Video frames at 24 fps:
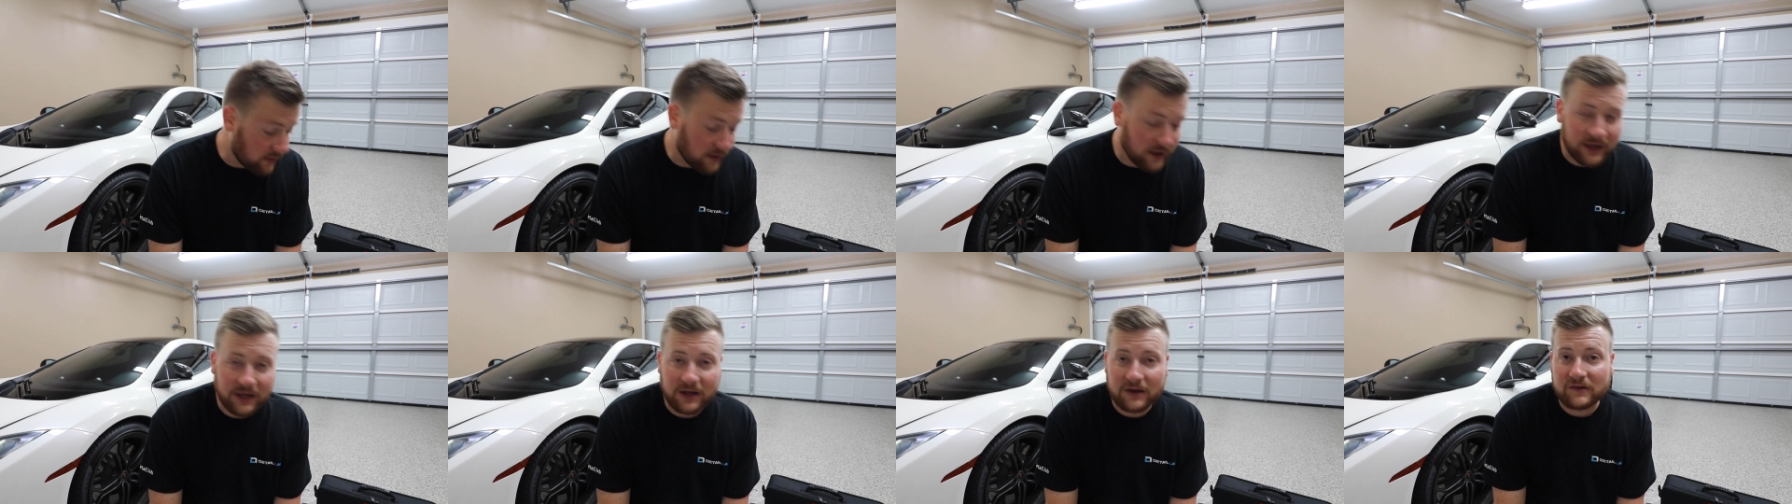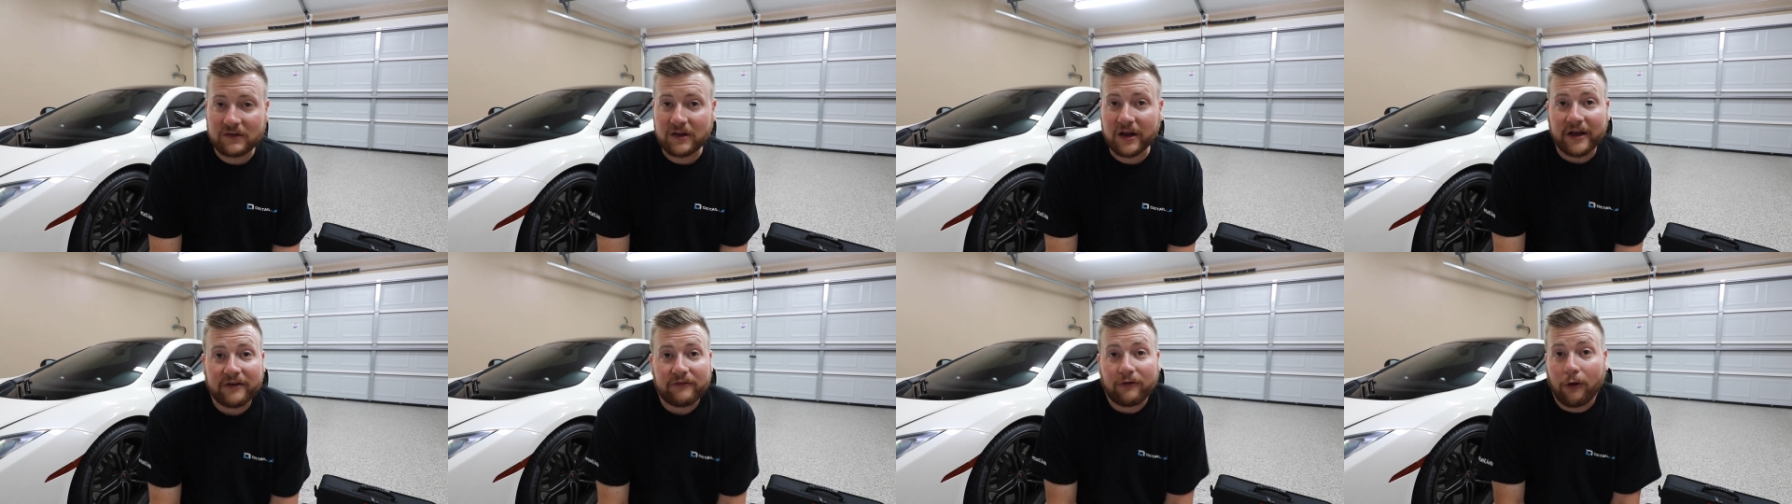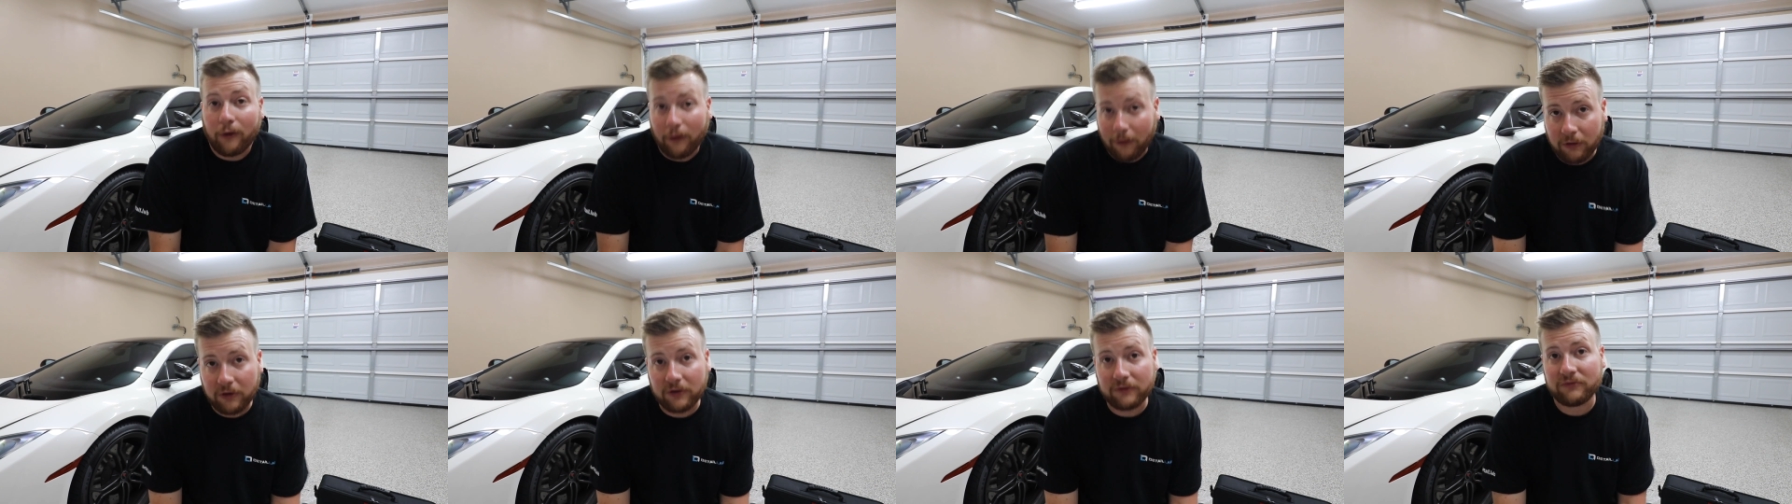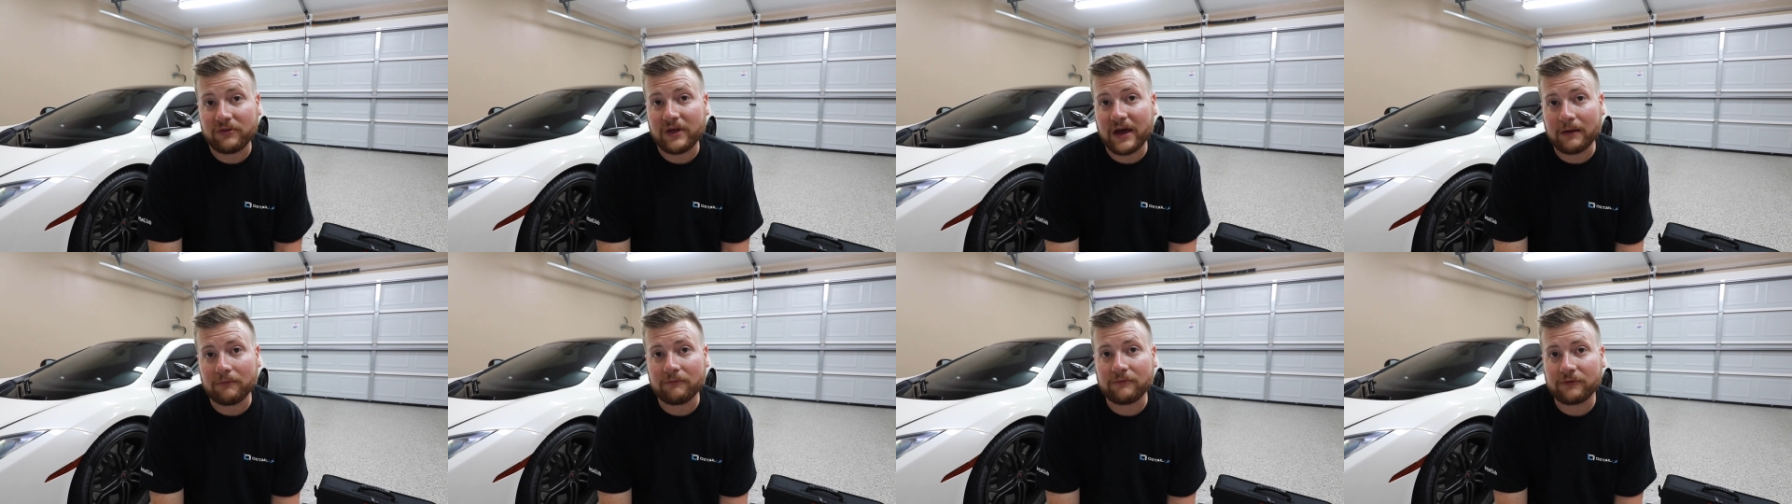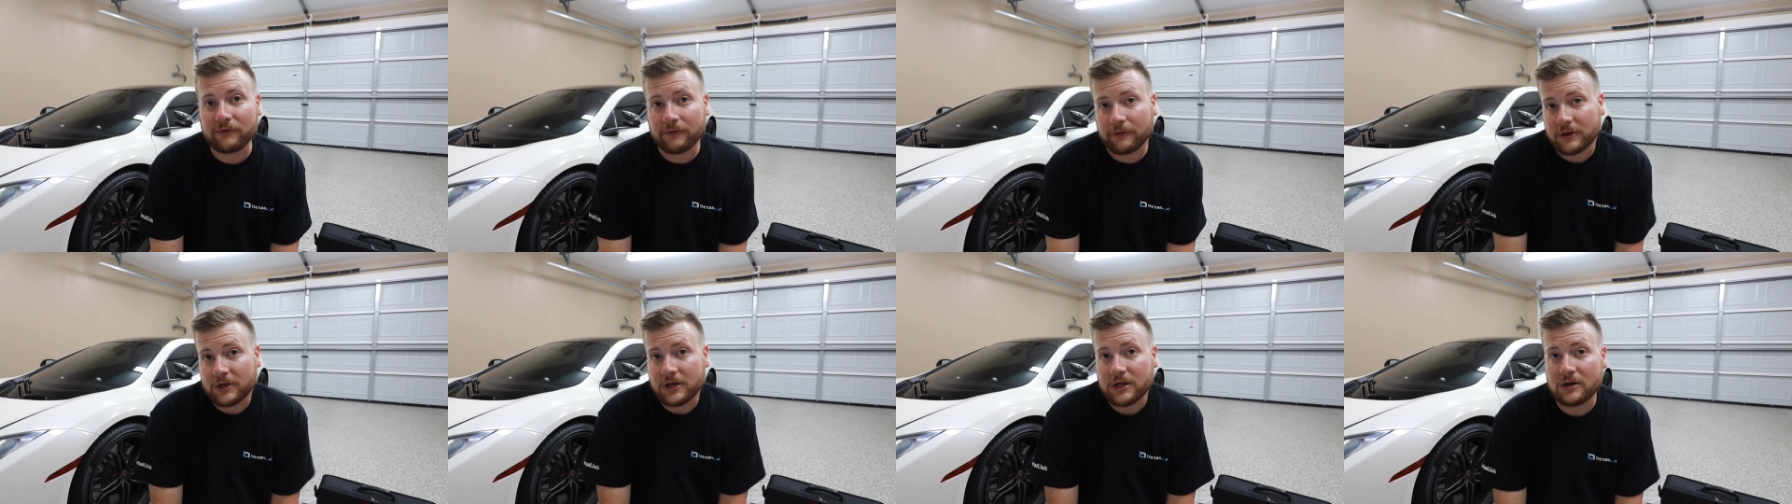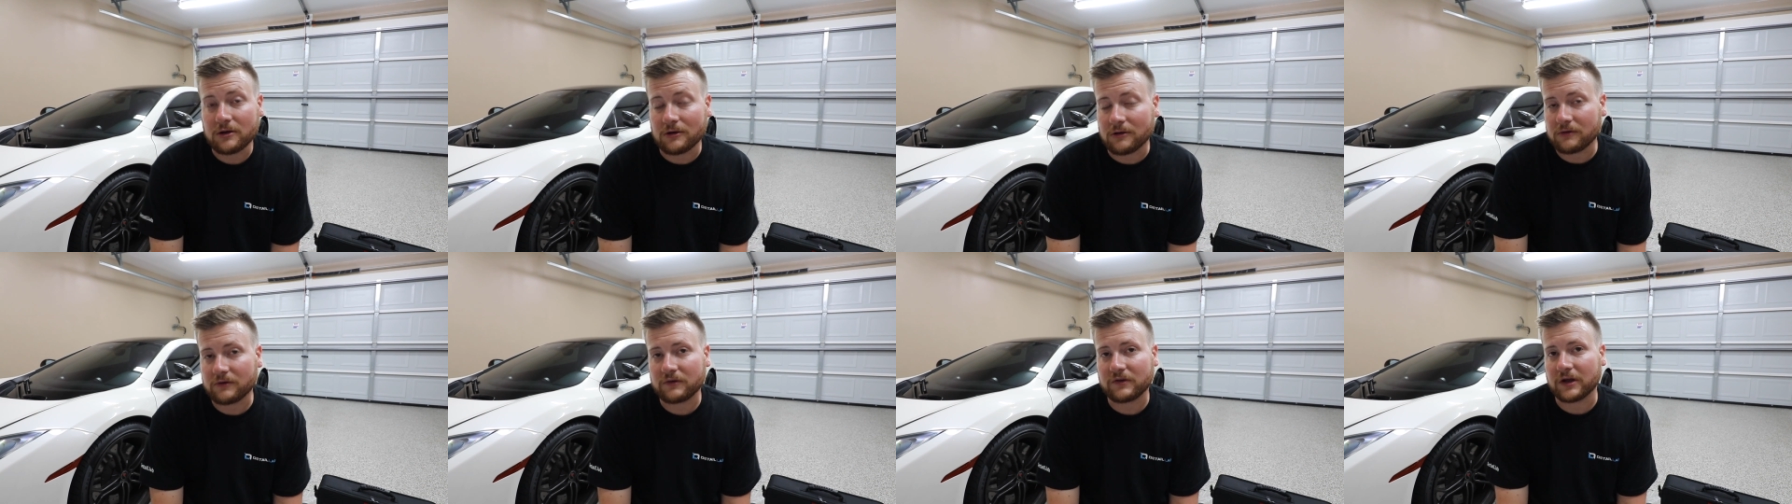like I said, I've heard of them for
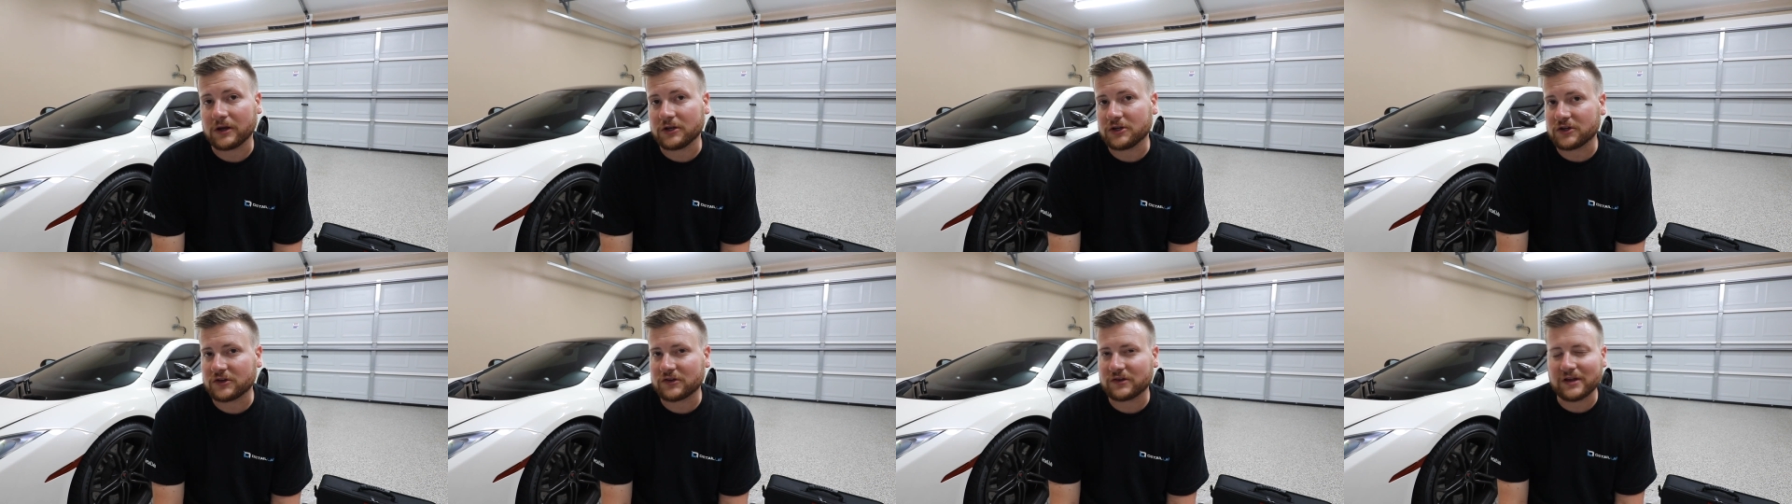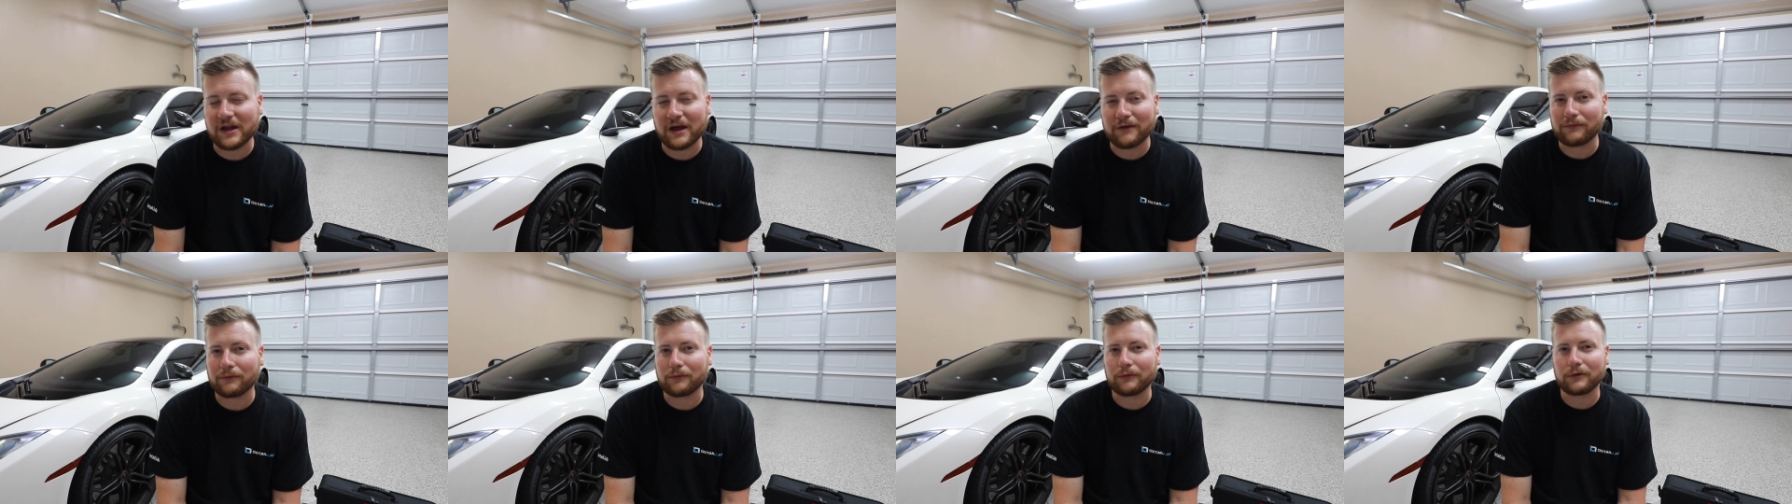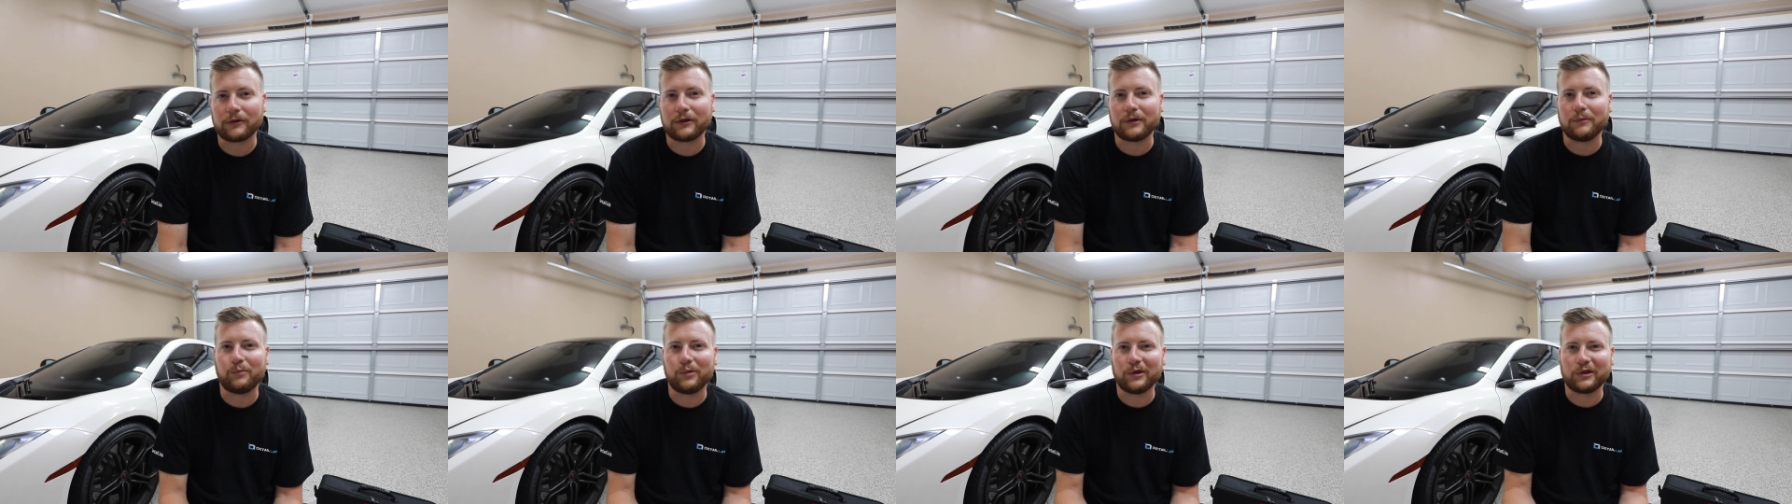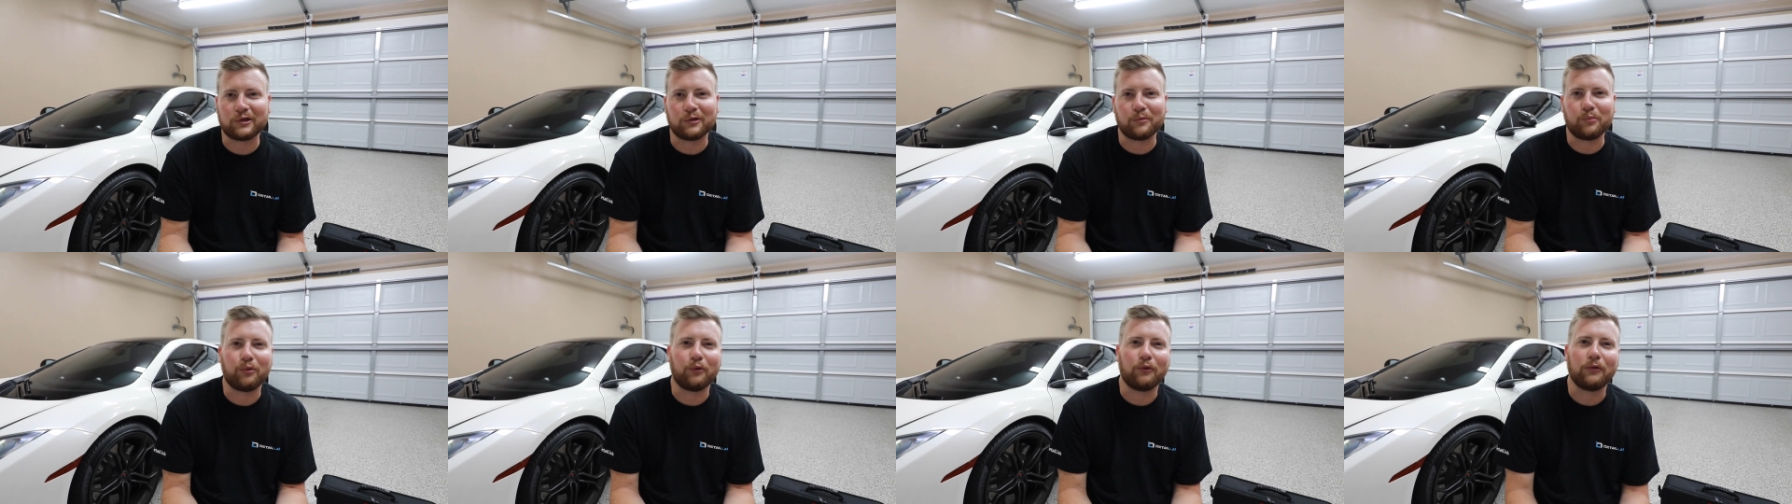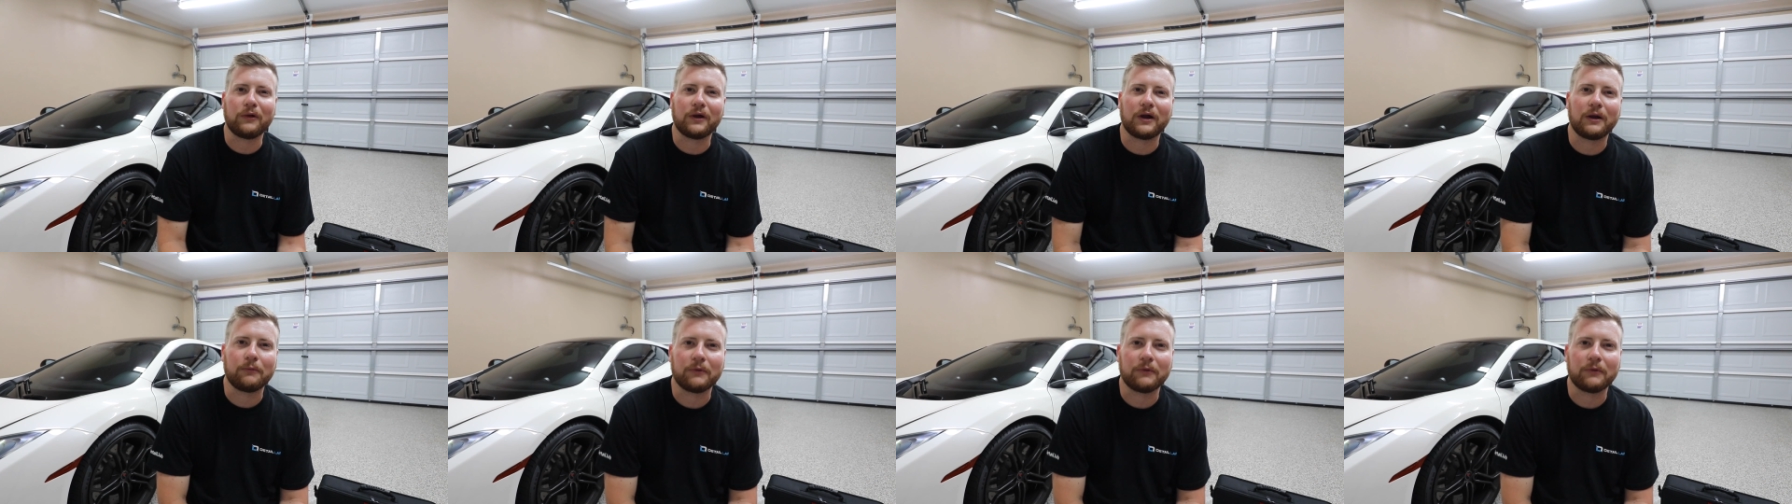years and just never really bit the bullet.